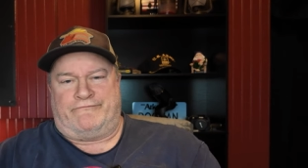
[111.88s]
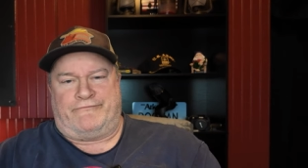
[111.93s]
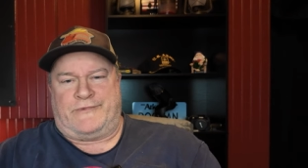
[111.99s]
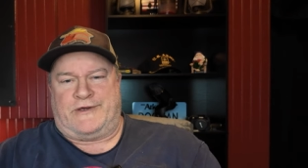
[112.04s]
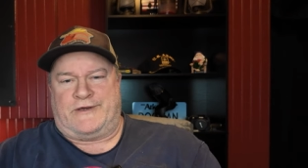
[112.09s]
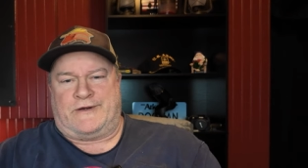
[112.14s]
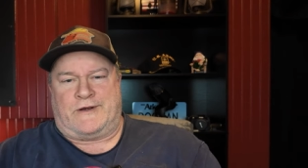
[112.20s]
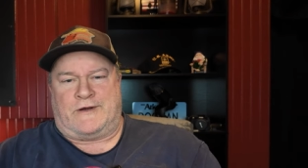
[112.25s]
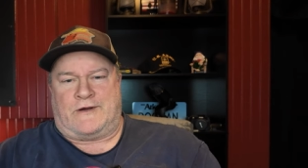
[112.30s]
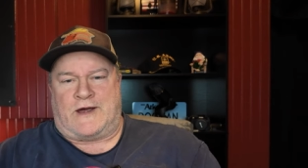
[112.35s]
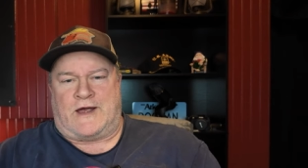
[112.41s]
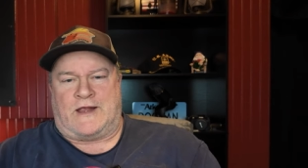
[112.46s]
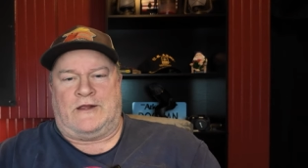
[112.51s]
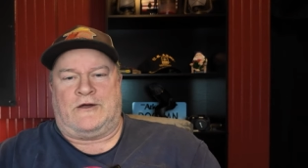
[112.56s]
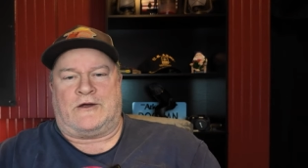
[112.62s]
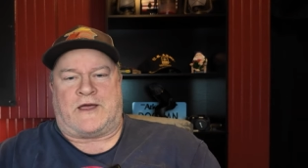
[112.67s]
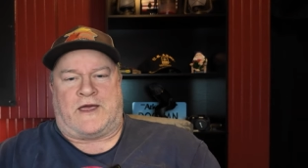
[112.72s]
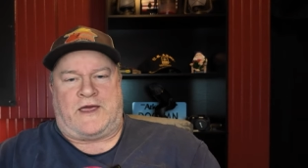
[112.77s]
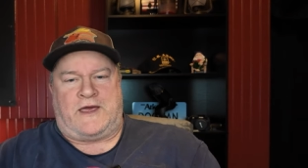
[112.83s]
you know, I
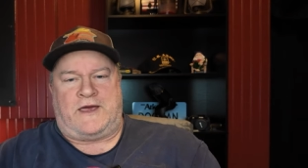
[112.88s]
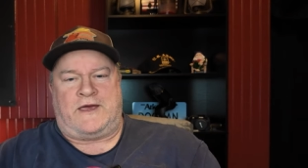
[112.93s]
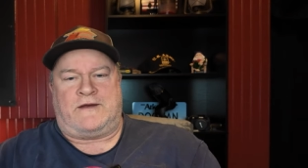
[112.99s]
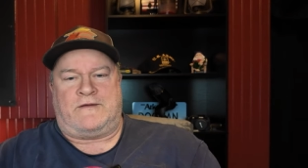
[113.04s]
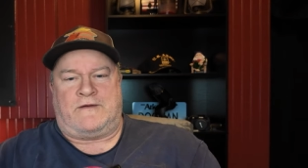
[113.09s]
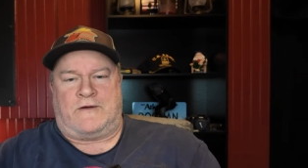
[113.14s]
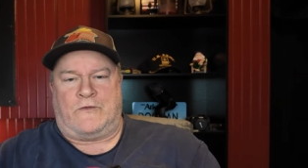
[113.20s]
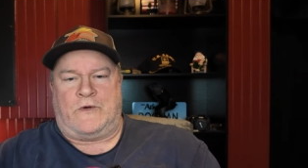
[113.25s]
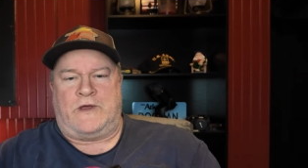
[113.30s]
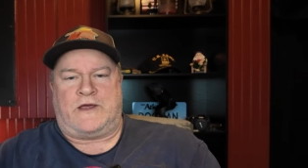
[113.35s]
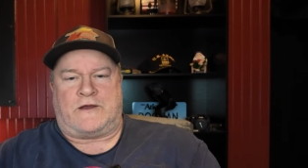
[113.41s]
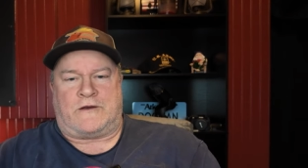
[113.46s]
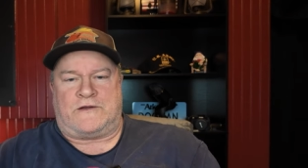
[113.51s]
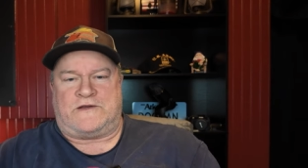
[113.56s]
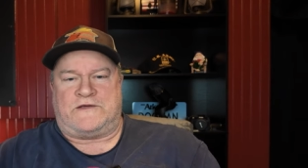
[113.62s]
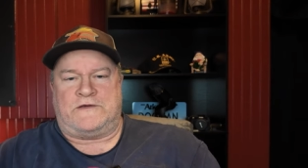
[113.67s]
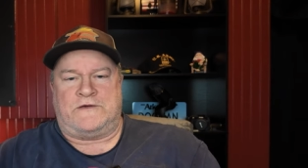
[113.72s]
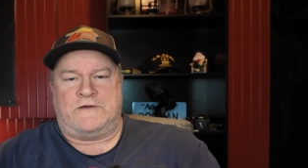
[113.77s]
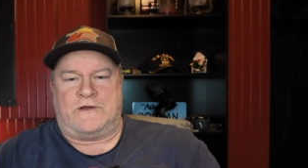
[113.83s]
look ahead a week
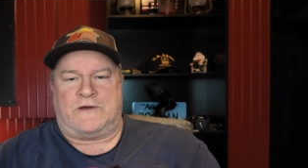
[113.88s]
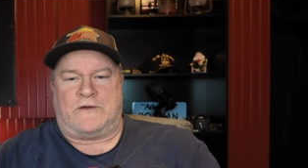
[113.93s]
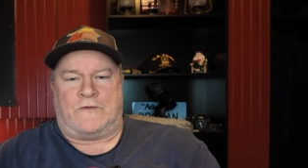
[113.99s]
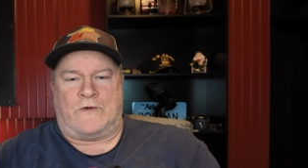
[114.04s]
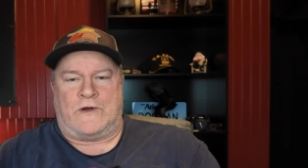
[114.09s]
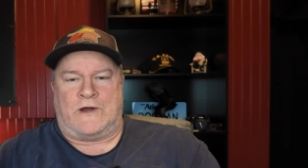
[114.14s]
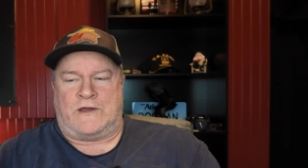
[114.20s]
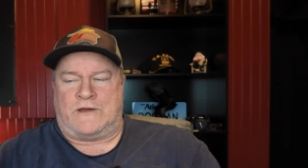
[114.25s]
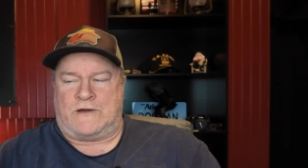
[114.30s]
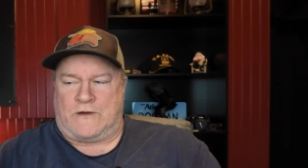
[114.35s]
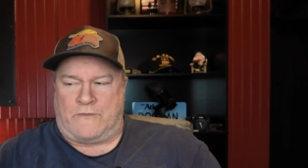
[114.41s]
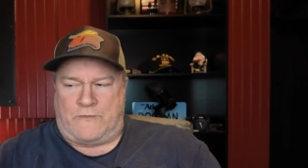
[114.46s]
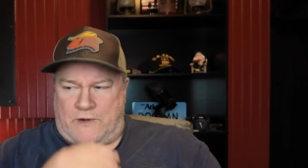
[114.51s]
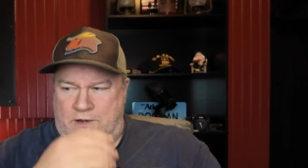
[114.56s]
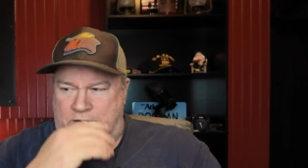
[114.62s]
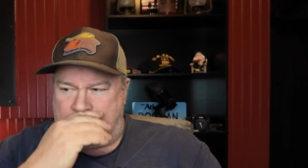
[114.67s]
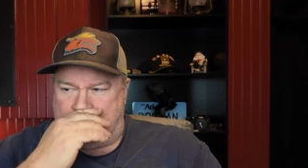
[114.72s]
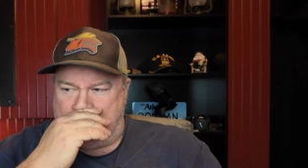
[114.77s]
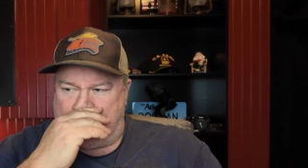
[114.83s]
or two in the weather,
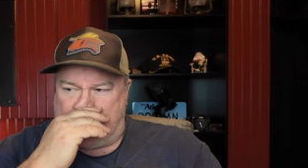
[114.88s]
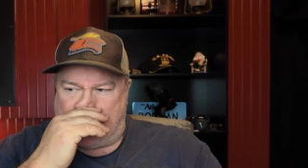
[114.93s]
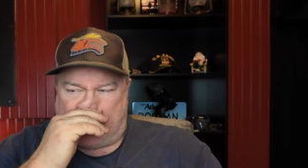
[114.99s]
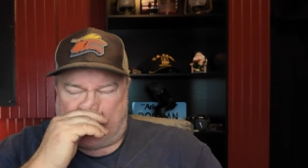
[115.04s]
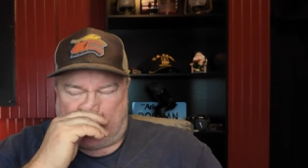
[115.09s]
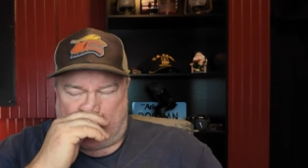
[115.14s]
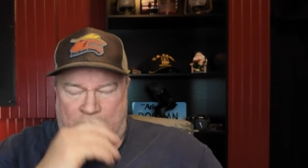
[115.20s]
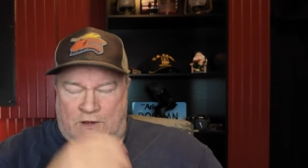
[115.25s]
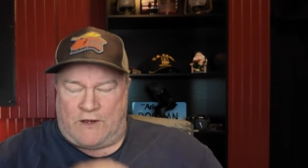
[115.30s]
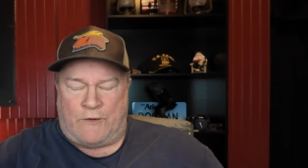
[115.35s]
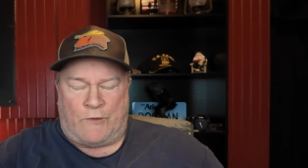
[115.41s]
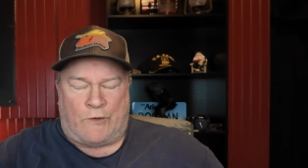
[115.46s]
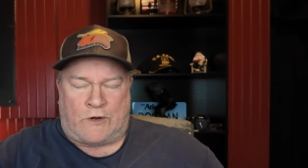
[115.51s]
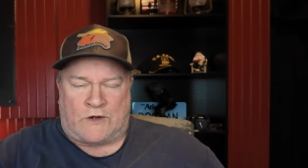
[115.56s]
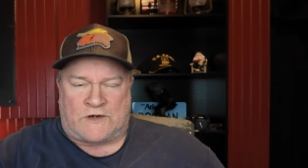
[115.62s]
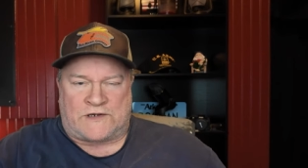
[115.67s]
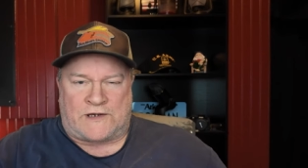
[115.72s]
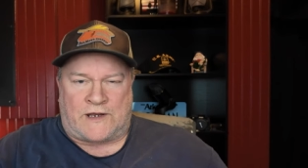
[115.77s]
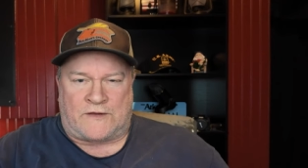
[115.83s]
but it never really
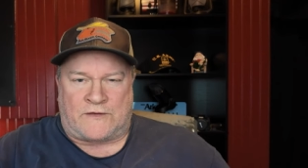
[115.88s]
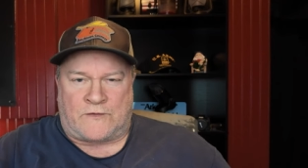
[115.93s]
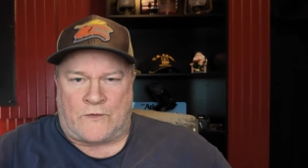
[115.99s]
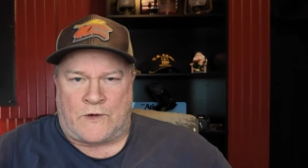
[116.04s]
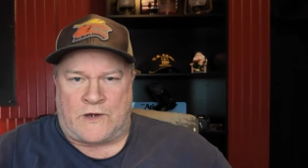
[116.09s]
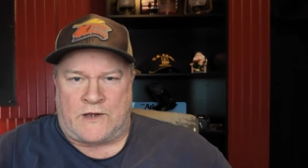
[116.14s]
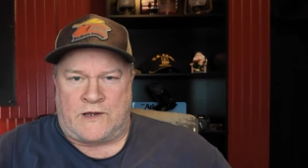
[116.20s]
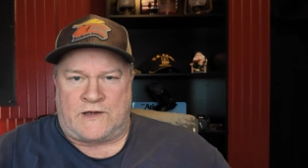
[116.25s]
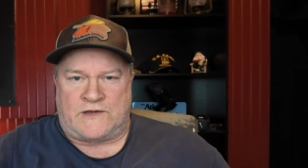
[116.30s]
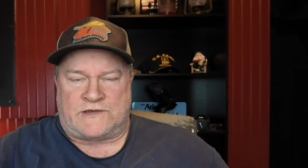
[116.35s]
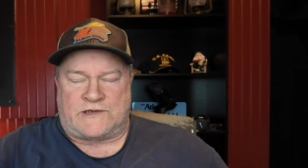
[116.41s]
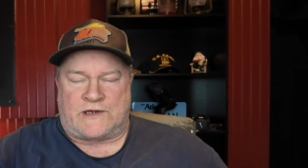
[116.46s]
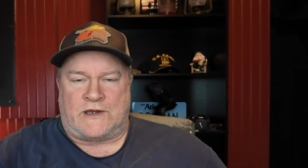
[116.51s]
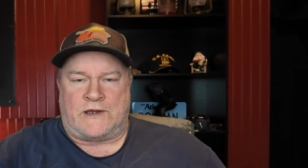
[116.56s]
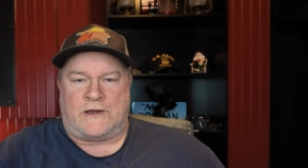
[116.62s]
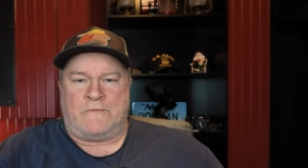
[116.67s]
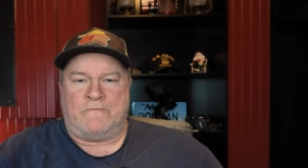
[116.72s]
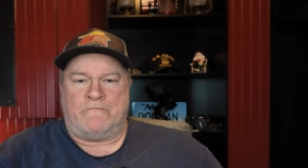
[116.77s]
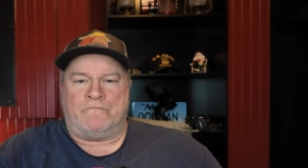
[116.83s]
works out the way they
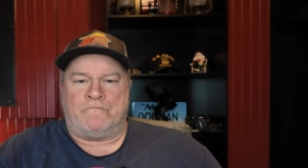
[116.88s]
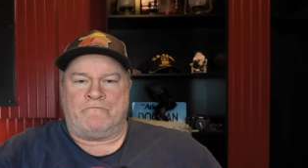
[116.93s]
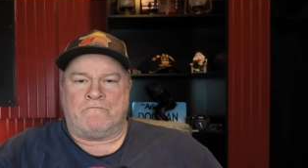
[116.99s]
say.